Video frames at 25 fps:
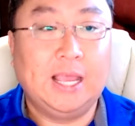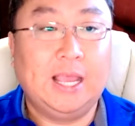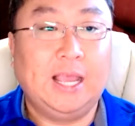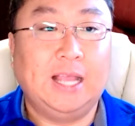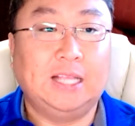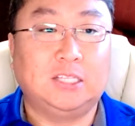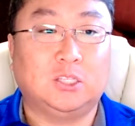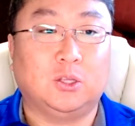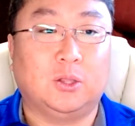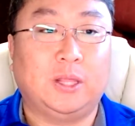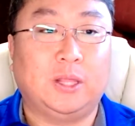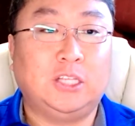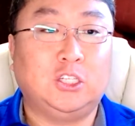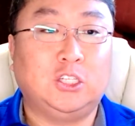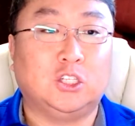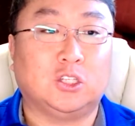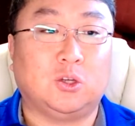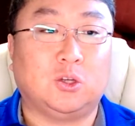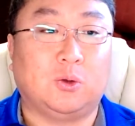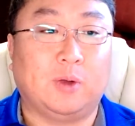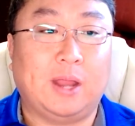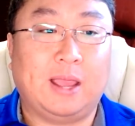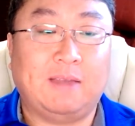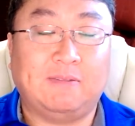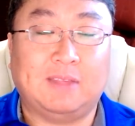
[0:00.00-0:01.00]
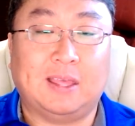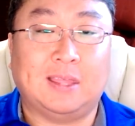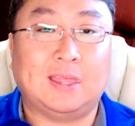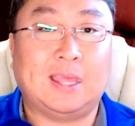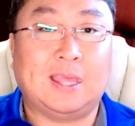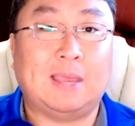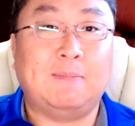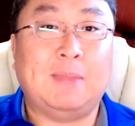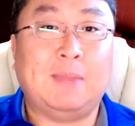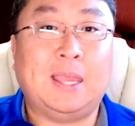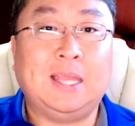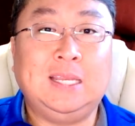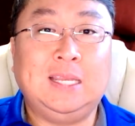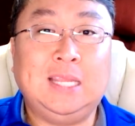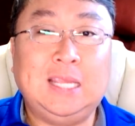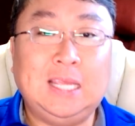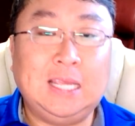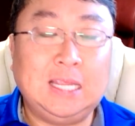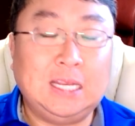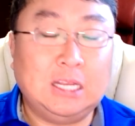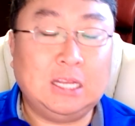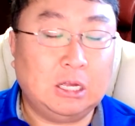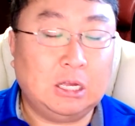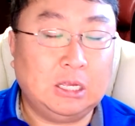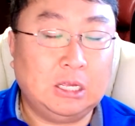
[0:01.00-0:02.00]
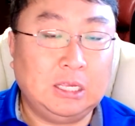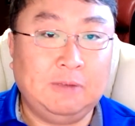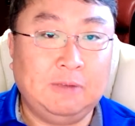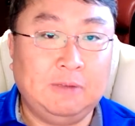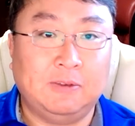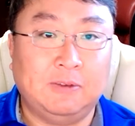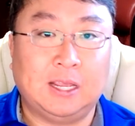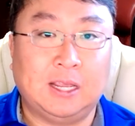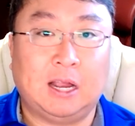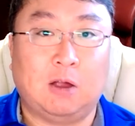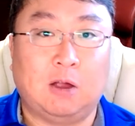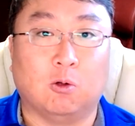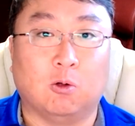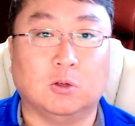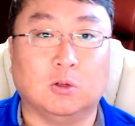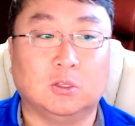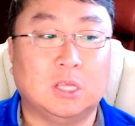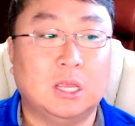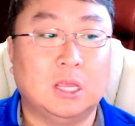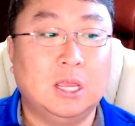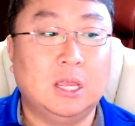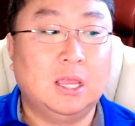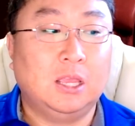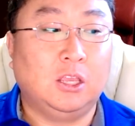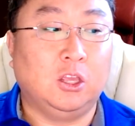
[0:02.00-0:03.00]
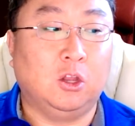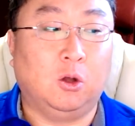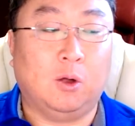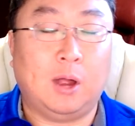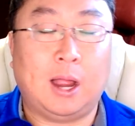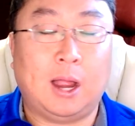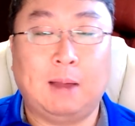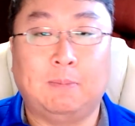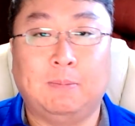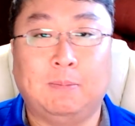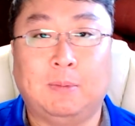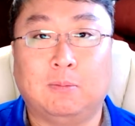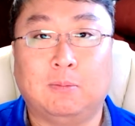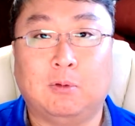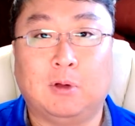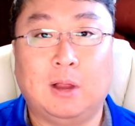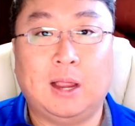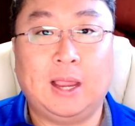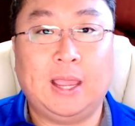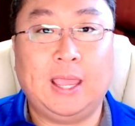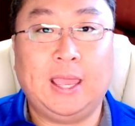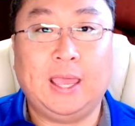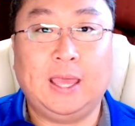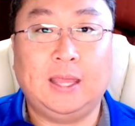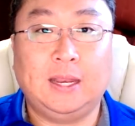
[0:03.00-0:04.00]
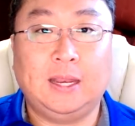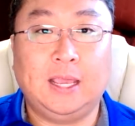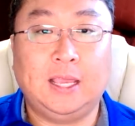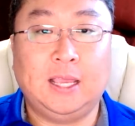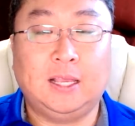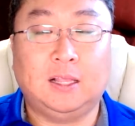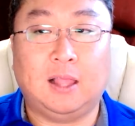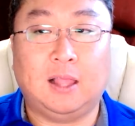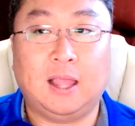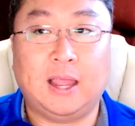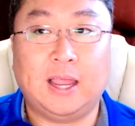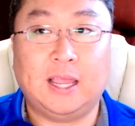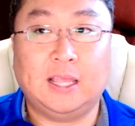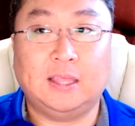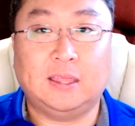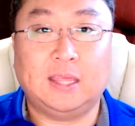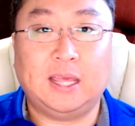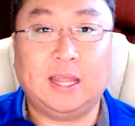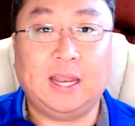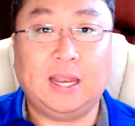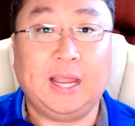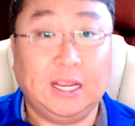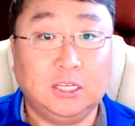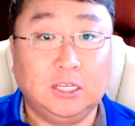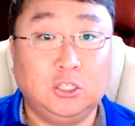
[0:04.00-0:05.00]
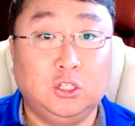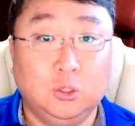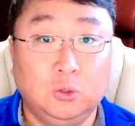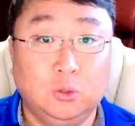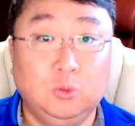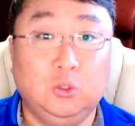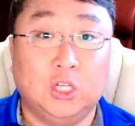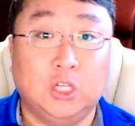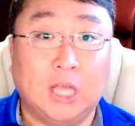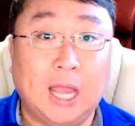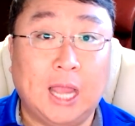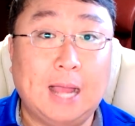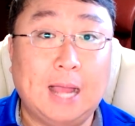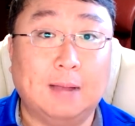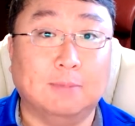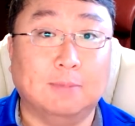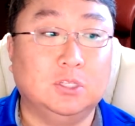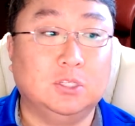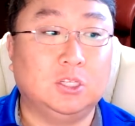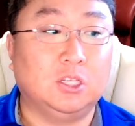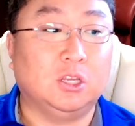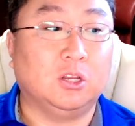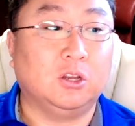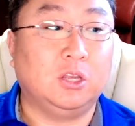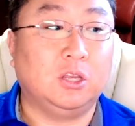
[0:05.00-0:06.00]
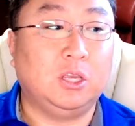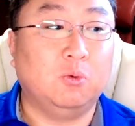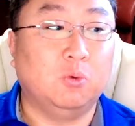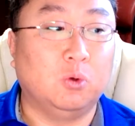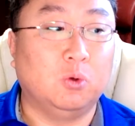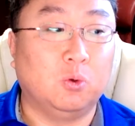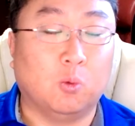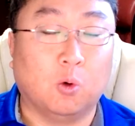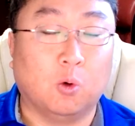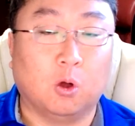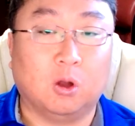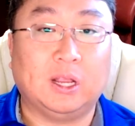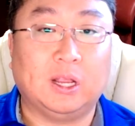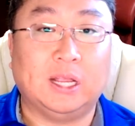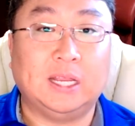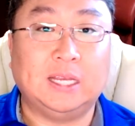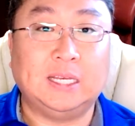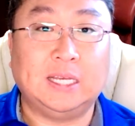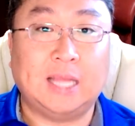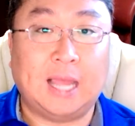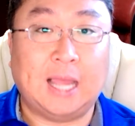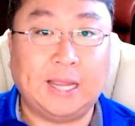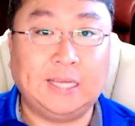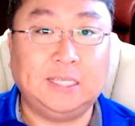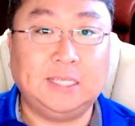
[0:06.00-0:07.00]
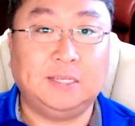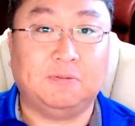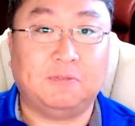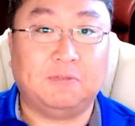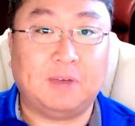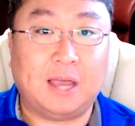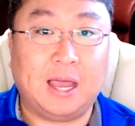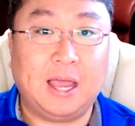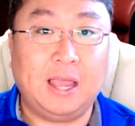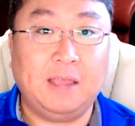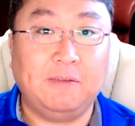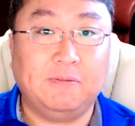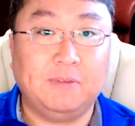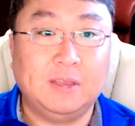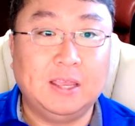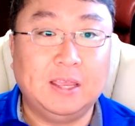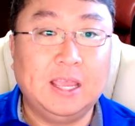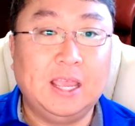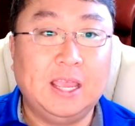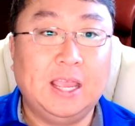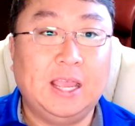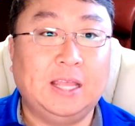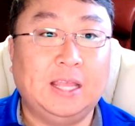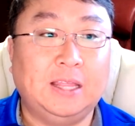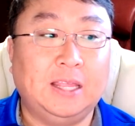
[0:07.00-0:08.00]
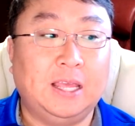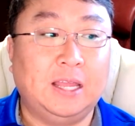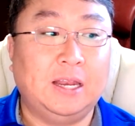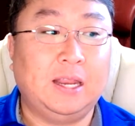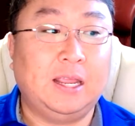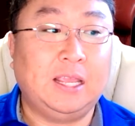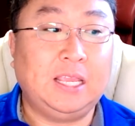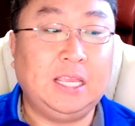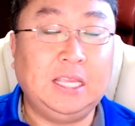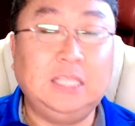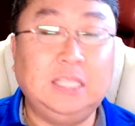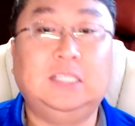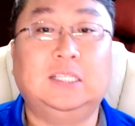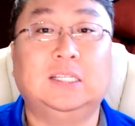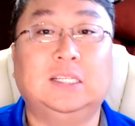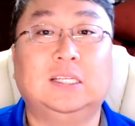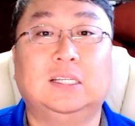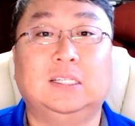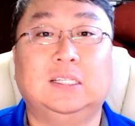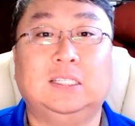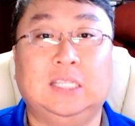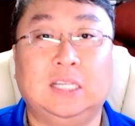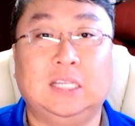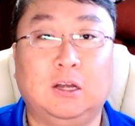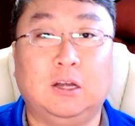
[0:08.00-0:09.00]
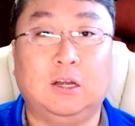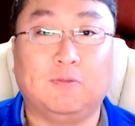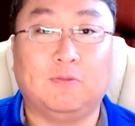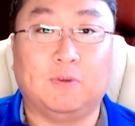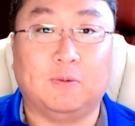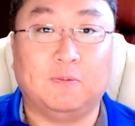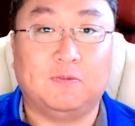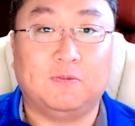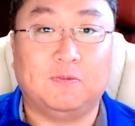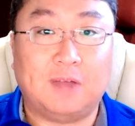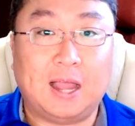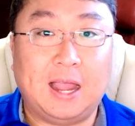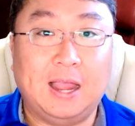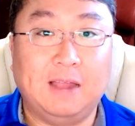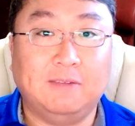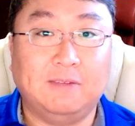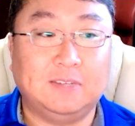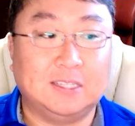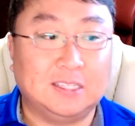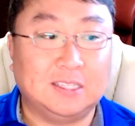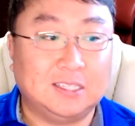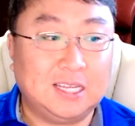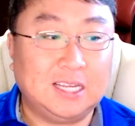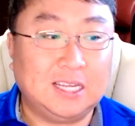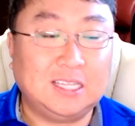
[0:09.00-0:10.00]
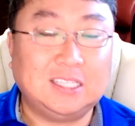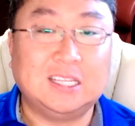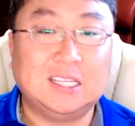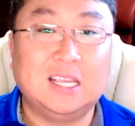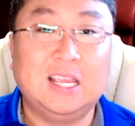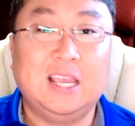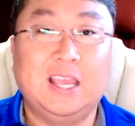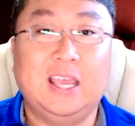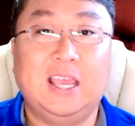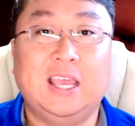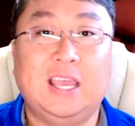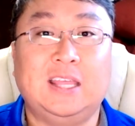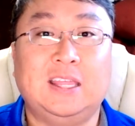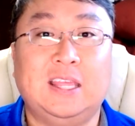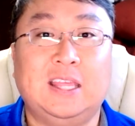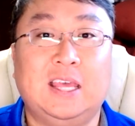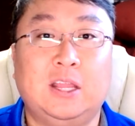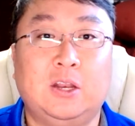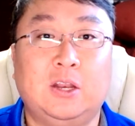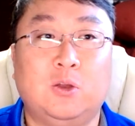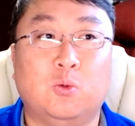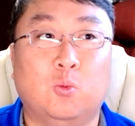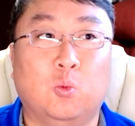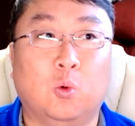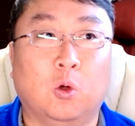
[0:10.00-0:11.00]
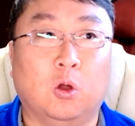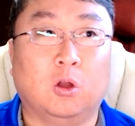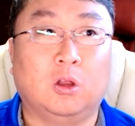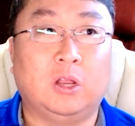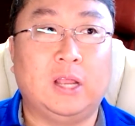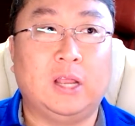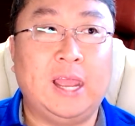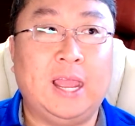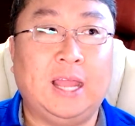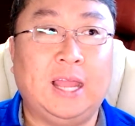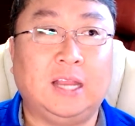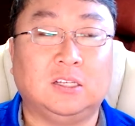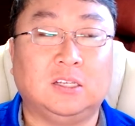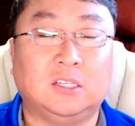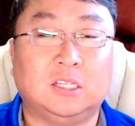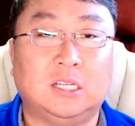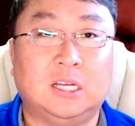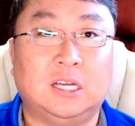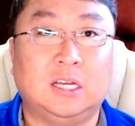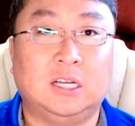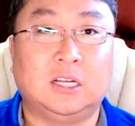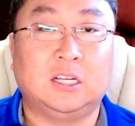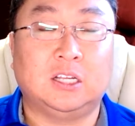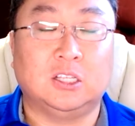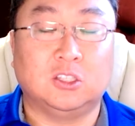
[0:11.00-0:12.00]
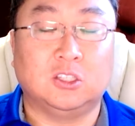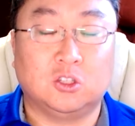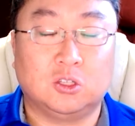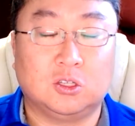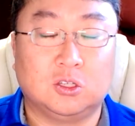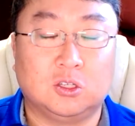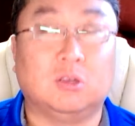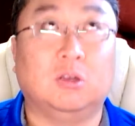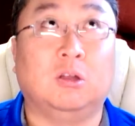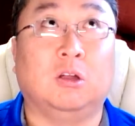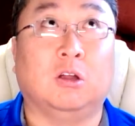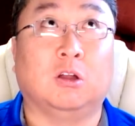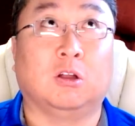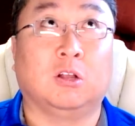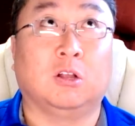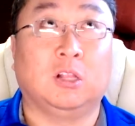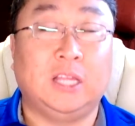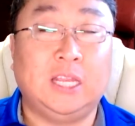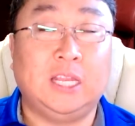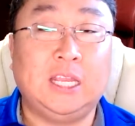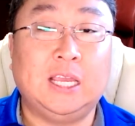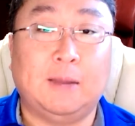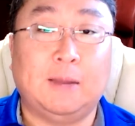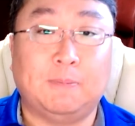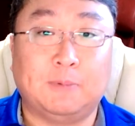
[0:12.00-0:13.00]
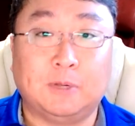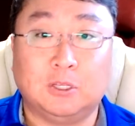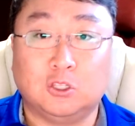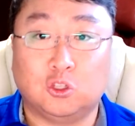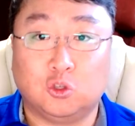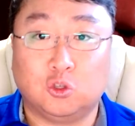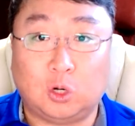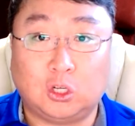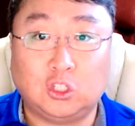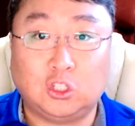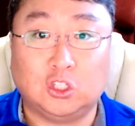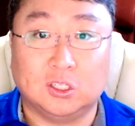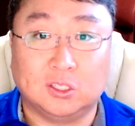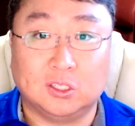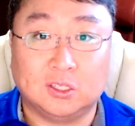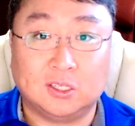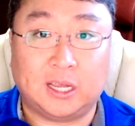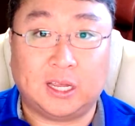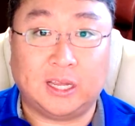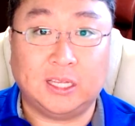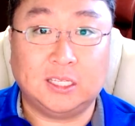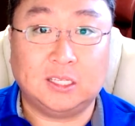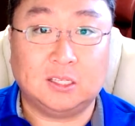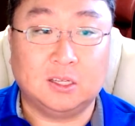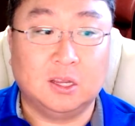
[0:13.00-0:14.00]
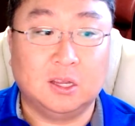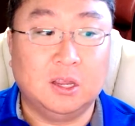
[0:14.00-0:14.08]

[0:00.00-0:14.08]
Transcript: And so they just don't have that. They may need evening hours. I remember I had a client that had two jobs. He would work a 9 to 5 and then eat dinner from 5 to 6, and then work at or cleaning up construction sites